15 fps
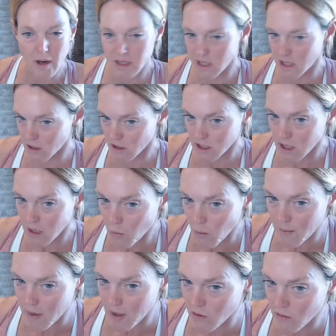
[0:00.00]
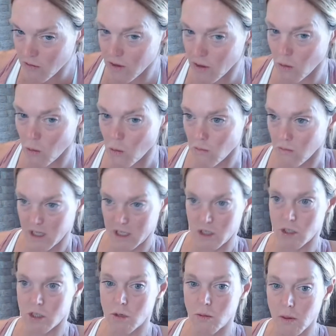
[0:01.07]
There are some women who feel like
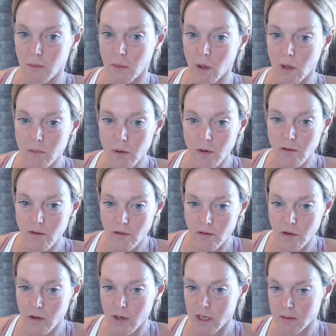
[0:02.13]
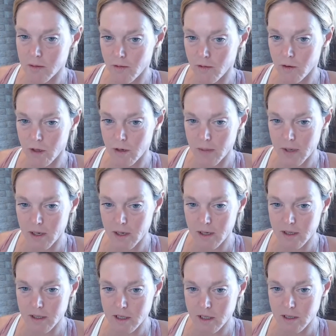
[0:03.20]
super bulletproof a few days before their period
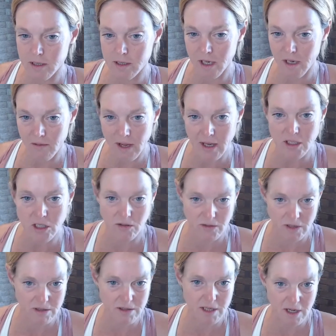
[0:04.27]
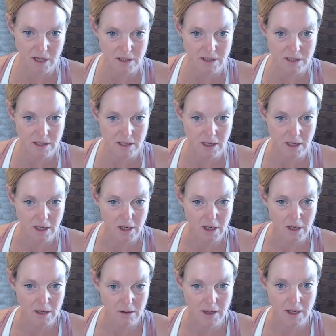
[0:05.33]
starts. Take advantage of those days,
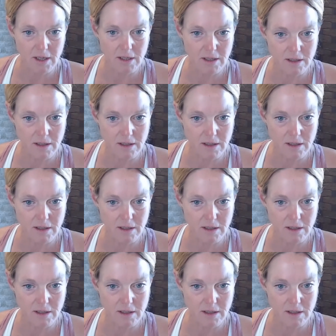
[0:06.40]
right?